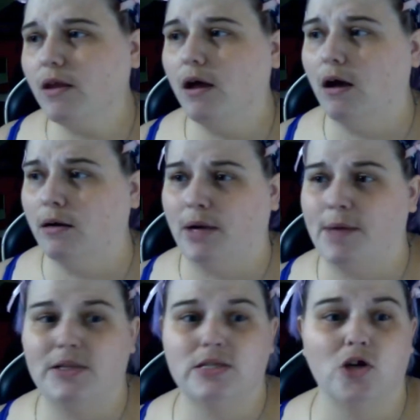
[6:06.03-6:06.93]
I'm
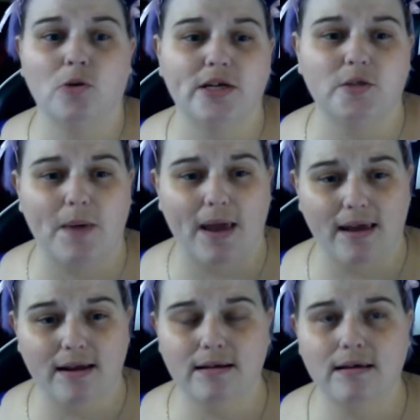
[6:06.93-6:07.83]
in so much
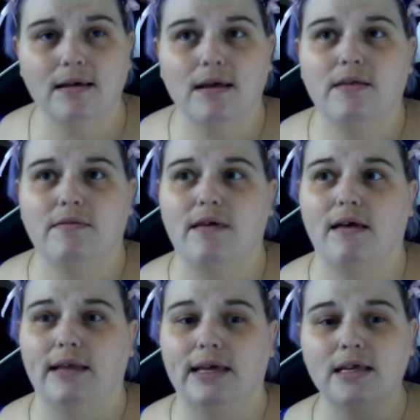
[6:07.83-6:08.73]
pain that
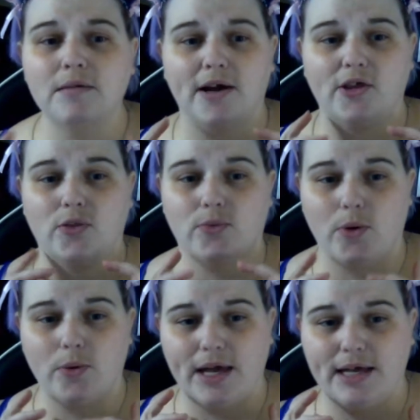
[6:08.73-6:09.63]
lately my
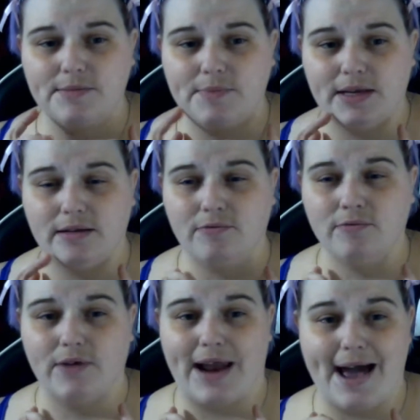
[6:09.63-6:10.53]
throat has been
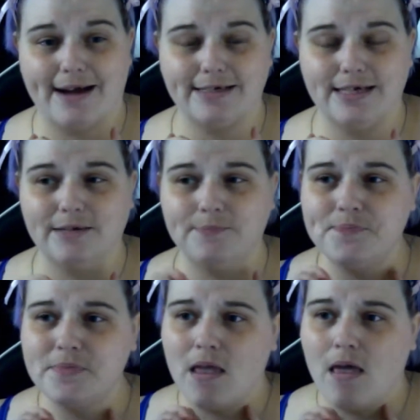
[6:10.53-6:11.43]
reacting,
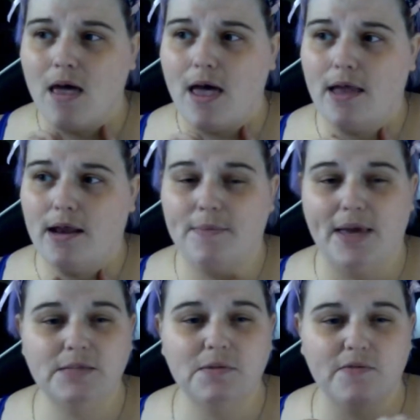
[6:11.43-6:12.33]
and it
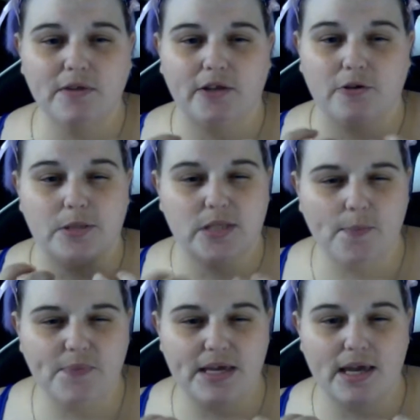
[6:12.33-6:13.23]
makes me feel like there's
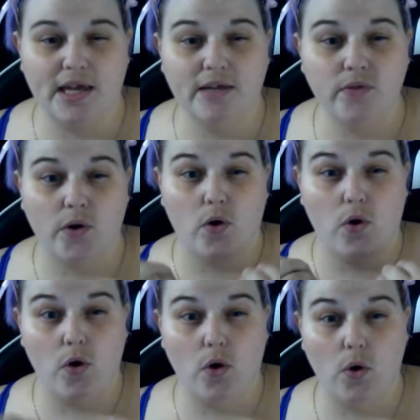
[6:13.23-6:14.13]
something in there
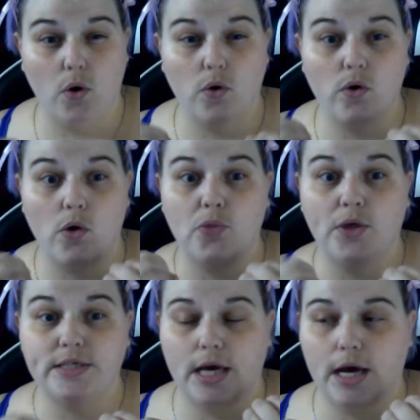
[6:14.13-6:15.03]
all the
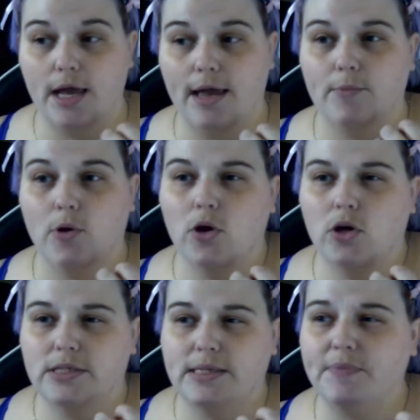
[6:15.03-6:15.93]
time.
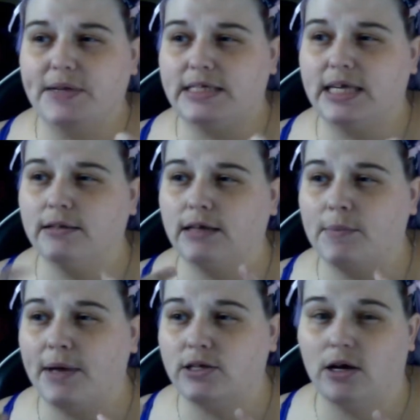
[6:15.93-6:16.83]
Something tickling
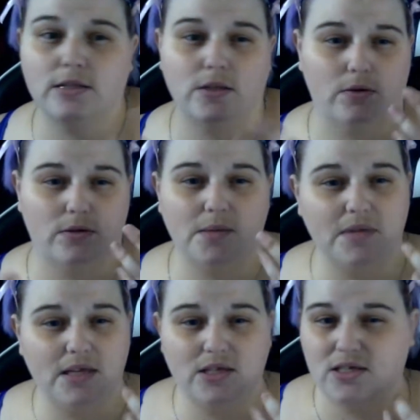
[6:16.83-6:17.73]
my tonsil, or
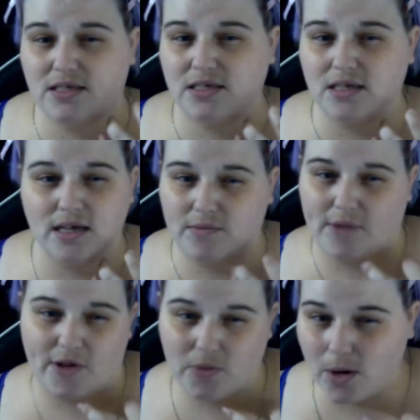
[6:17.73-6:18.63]
something just stuck in
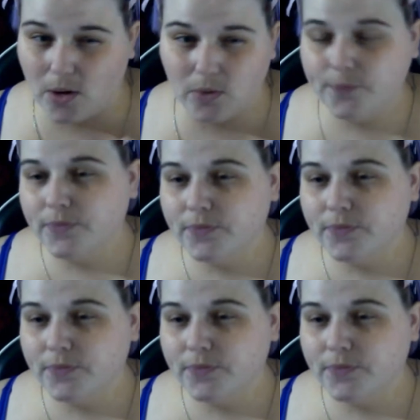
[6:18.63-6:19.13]
my throat.